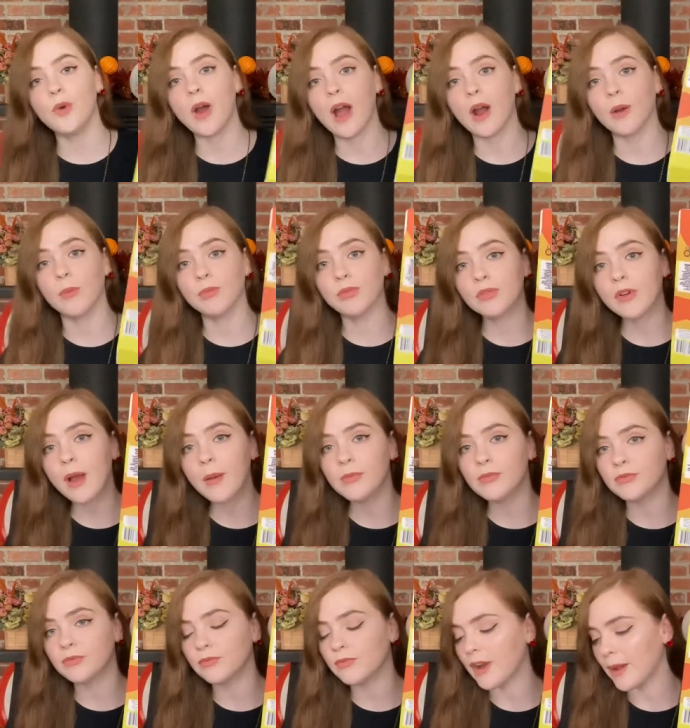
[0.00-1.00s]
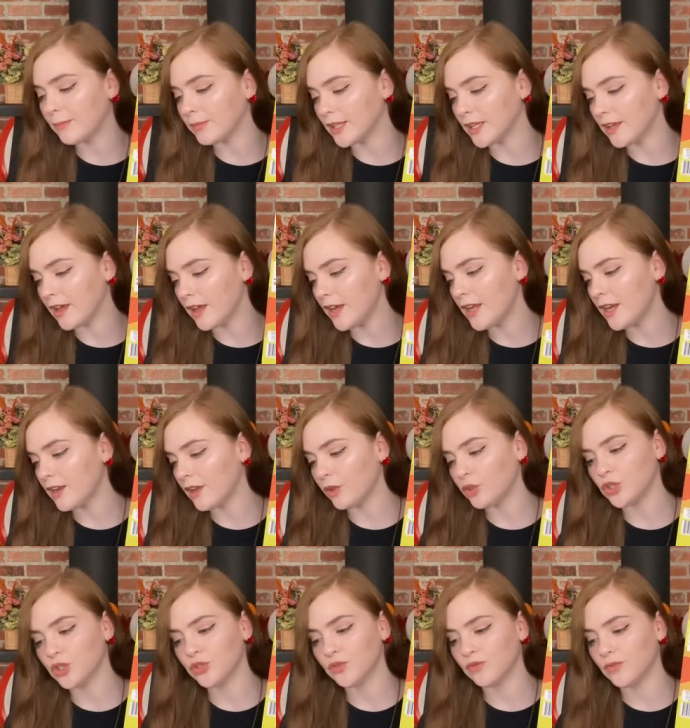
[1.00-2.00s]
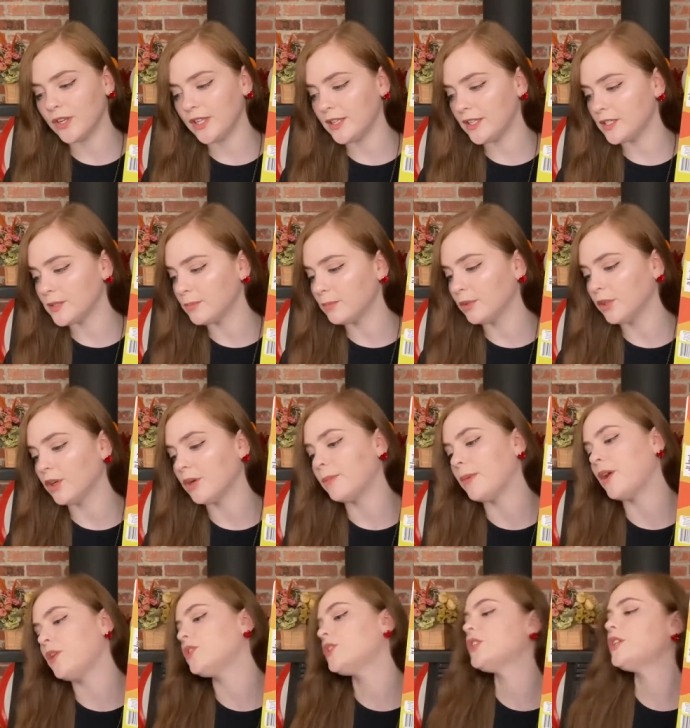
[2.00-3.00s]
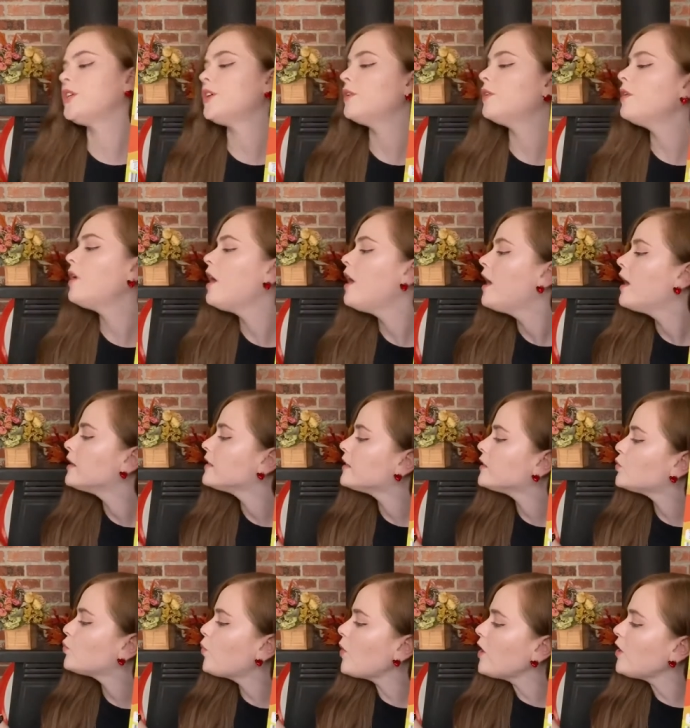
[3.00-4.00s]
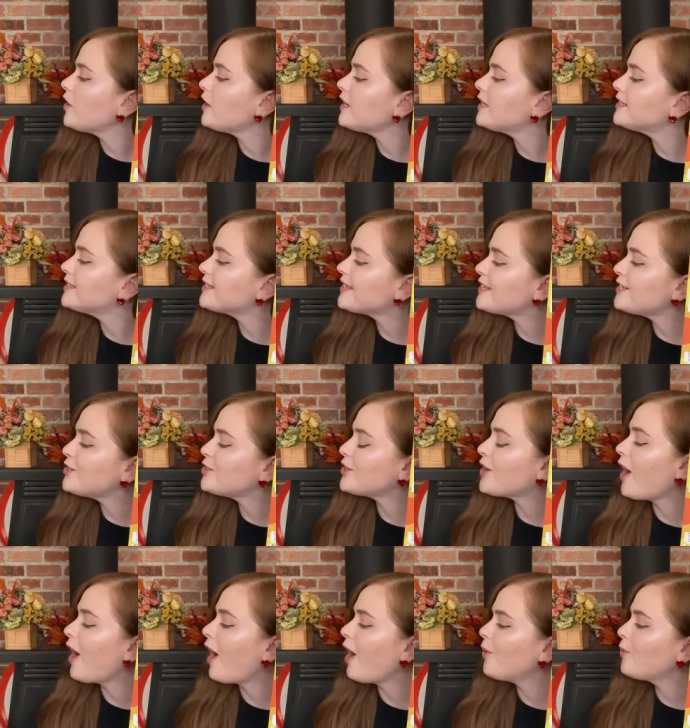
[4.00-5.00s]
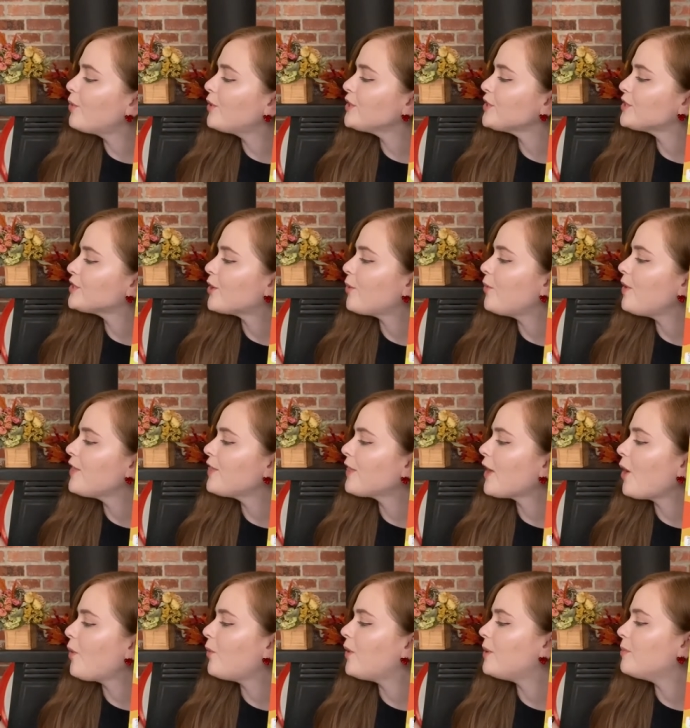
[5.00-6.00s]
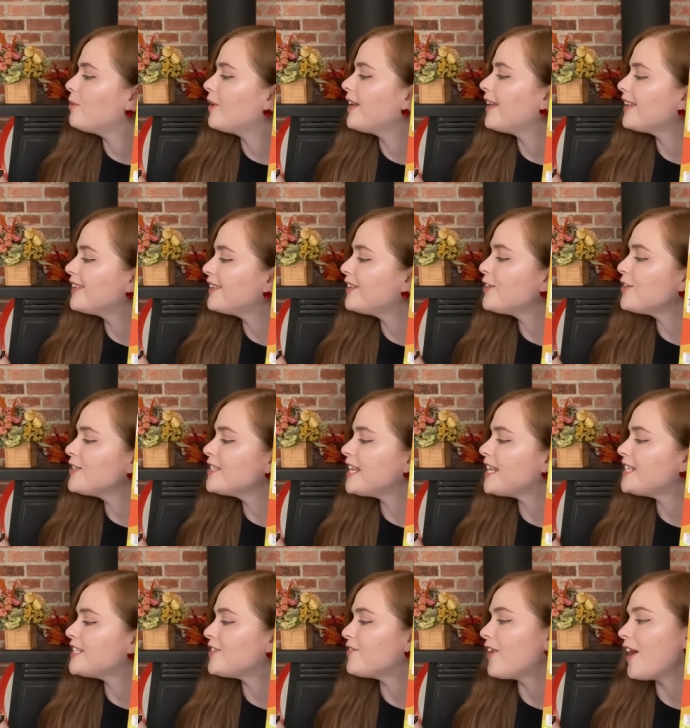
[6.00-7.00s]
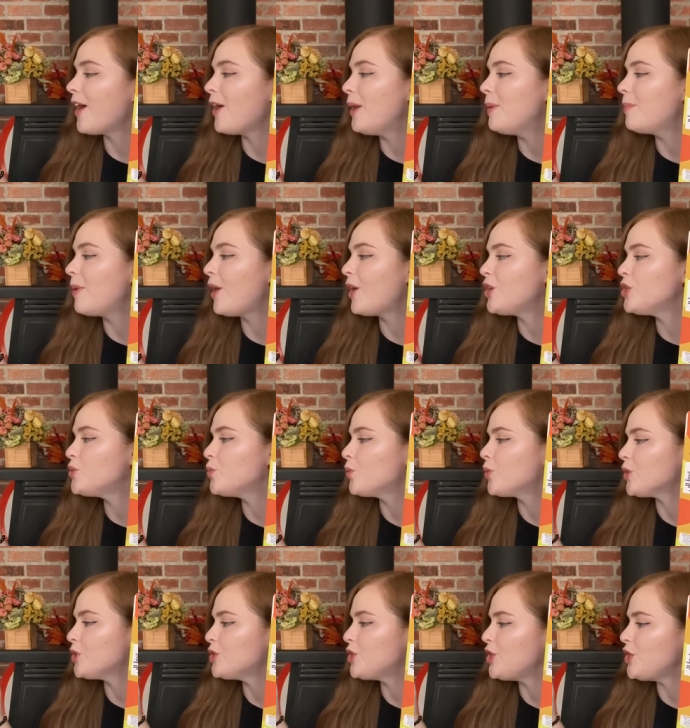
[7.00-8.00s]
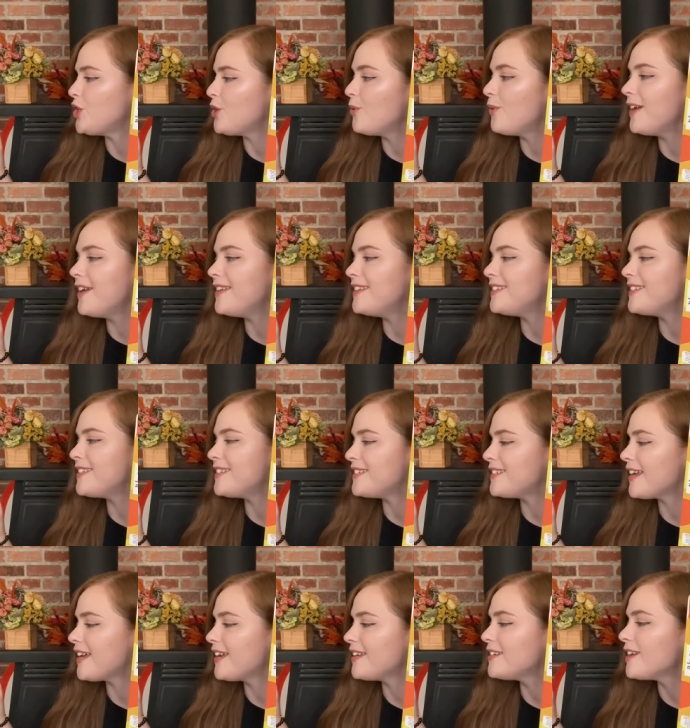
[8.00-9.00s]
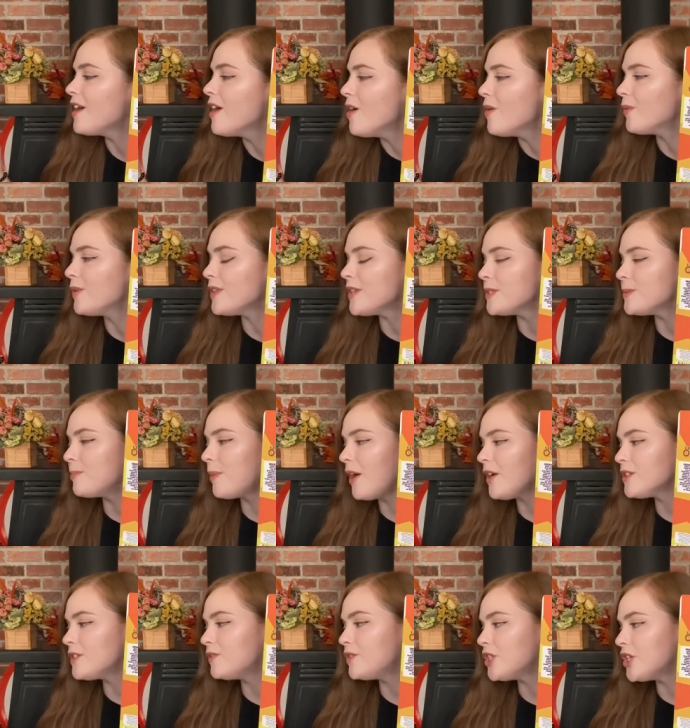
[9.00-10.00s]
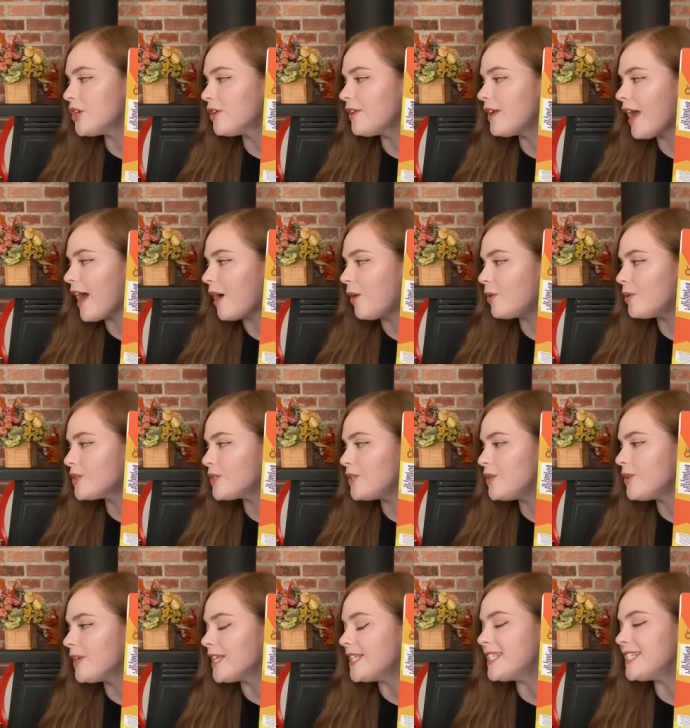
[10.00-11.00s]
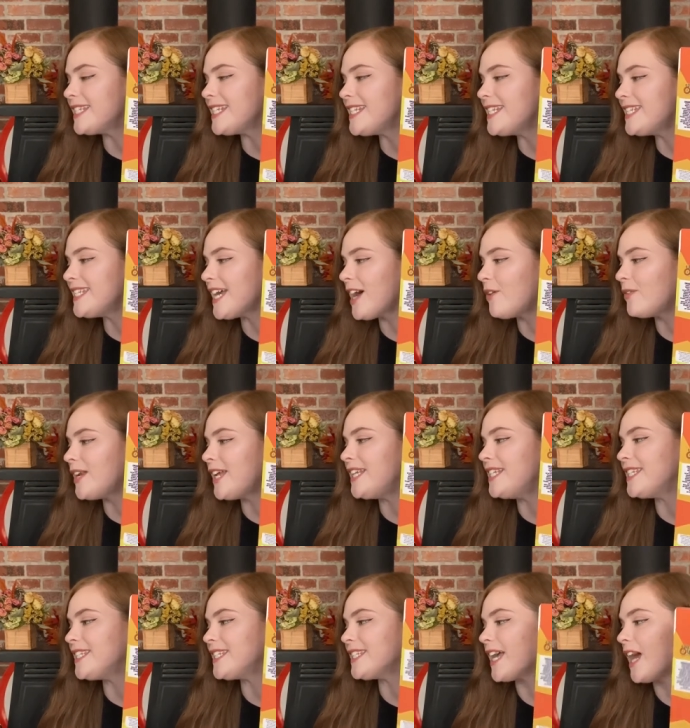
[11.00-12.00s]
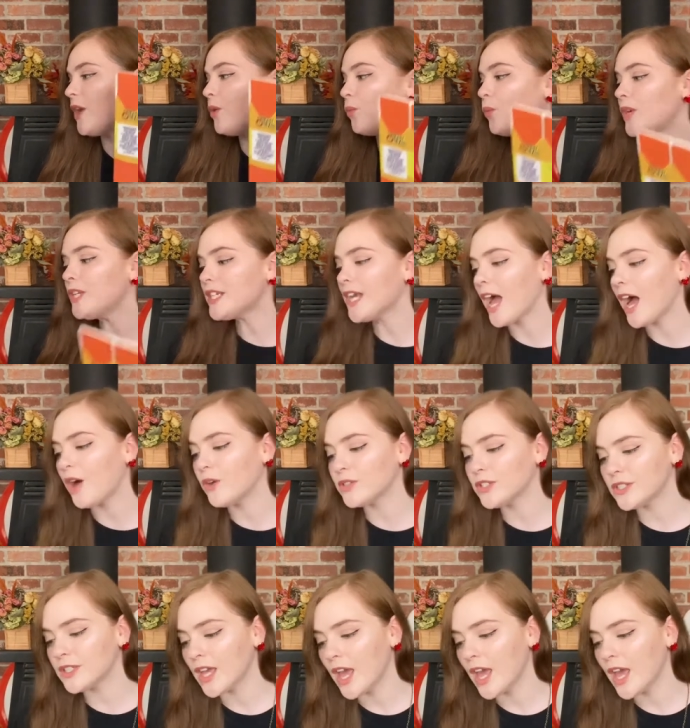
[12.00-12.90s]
our prop replica, and I'll just read this blurb out to you. It says, we couldn't send you to Hogwarts, so we thought we'd bring a little taste of Harry Potter's world to you instead. With this box of cheery owls, you can sit down and decide which house